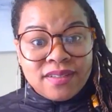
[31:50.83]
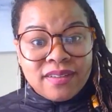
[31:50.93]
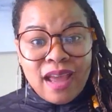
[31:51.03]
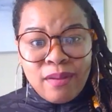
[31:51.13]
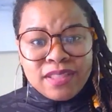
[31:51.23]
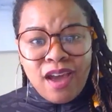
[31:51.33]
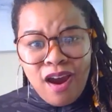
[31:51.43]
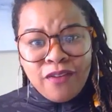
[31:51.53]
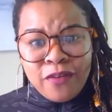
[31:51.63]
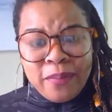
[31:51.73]
That was
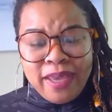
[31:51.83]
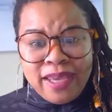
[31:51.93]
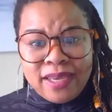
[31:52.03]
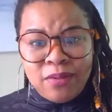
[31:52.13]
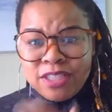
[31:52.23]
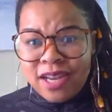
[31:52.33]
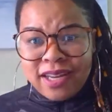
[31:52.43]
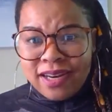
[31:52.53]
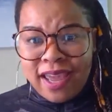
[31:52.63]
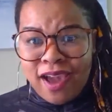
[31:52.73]
hard for me. What y'all need
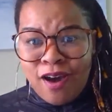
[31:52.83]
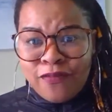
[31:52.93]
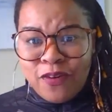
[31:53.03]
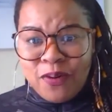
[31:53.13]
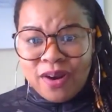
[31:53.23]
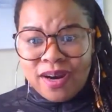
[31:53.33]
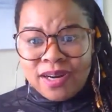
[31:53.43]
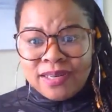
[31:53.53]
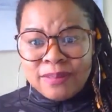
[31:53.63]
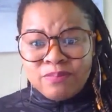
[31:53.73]
a day off for?
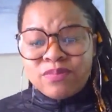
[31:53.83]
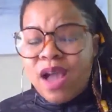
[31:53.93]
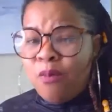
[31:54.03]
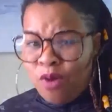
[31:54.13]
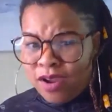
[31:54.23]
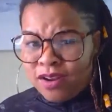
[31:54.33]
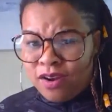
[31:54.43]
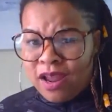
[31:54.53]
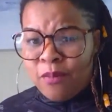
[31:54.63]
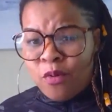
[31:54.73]
I'm working on
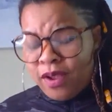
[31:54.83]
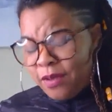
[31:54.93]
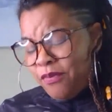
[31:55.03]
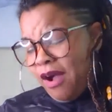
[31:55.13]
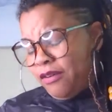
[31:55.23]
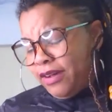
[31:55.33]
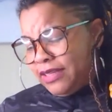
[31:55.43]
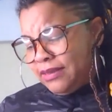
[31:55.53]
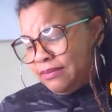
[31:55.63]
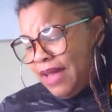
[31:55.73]
it. I'm a work in progress.
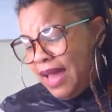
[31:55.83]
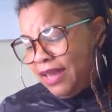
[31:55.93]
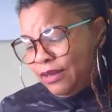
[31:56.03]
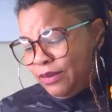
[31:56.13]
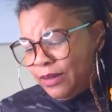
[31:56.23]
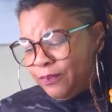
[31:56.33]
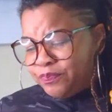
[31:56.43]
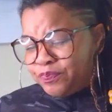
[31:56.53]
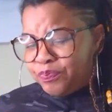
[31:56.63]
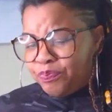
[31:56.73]
Hallelujah.
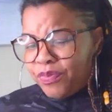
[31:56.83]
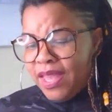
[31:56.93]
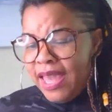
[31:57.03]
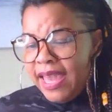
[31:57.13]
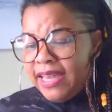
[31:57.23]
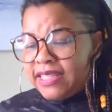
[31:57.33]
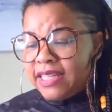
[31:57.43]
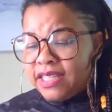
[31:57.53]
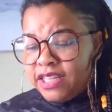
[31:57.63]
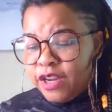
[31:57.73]
He says
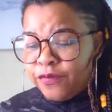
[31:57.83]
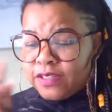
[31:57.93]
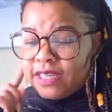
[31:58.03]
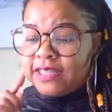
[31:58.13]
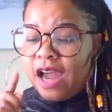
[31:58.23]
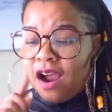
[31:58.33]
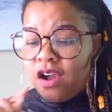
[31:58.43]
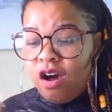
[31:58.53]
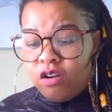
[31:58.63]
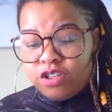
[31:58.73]
the difference is our
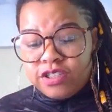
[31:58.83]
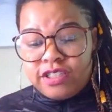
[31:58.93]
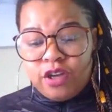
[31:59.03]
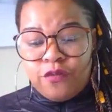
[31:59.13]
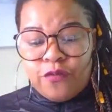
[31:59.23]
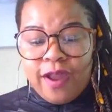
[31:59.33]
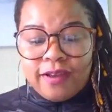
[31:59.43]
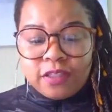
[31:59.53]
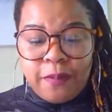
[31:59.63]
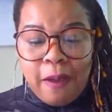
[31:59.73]
culture still
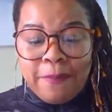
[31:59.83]
frowns upon